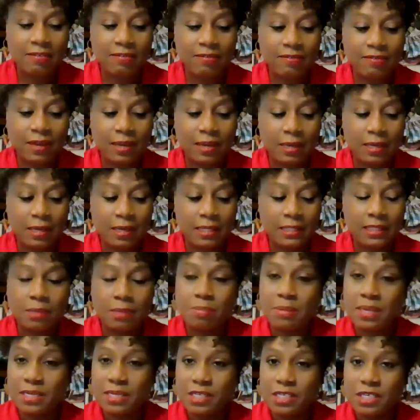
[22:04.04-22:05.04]
have
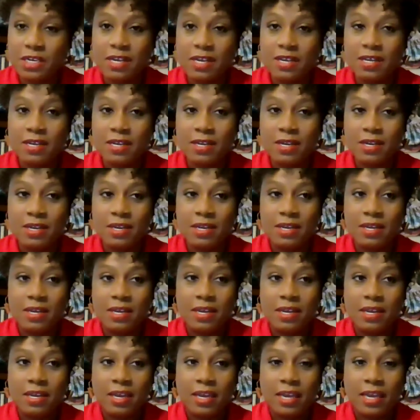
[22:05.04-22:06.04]
dementia.
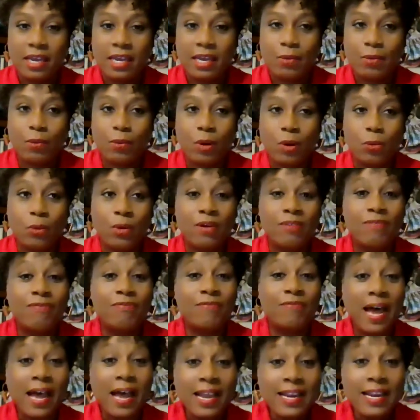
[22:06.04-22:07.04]
And what
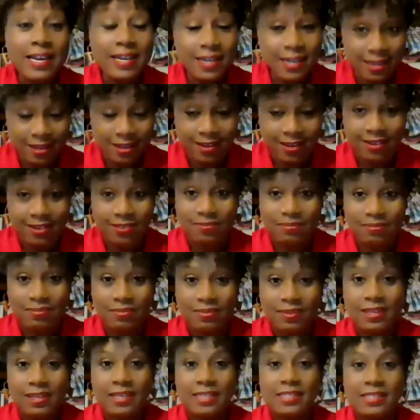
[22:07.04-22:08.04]
we're finding
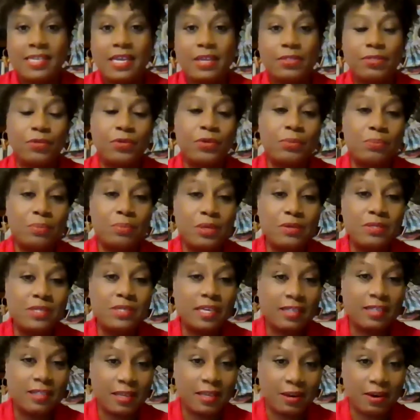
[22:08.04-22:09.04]
is that through
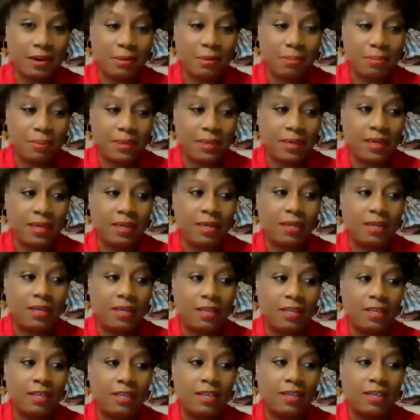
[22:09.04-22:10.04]
music
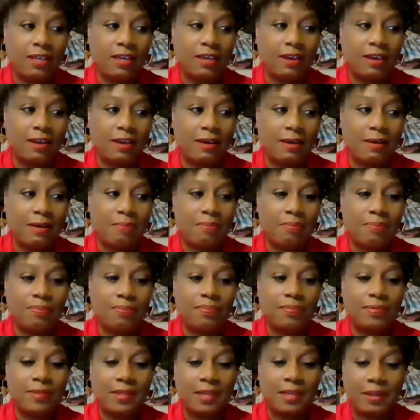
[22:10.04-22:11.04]
therapy,
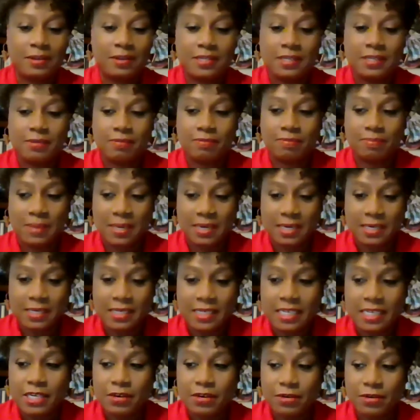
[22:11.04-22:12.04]

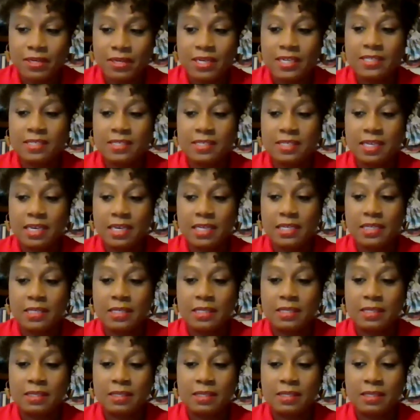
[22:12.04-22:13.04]
been a decrease
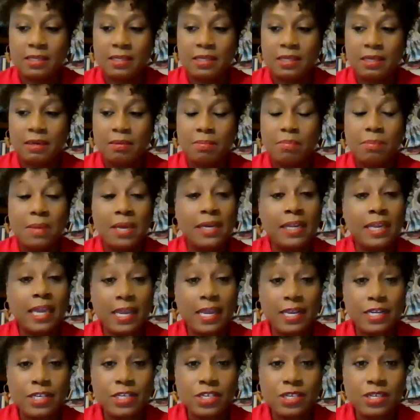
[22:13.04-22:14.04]
in
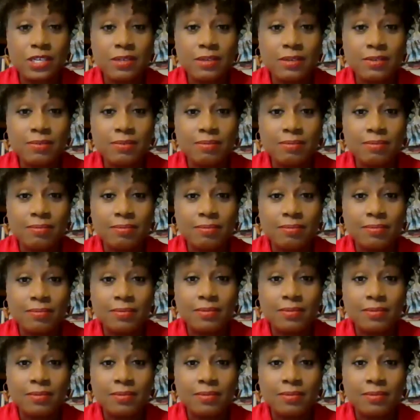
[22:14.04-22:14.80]
medication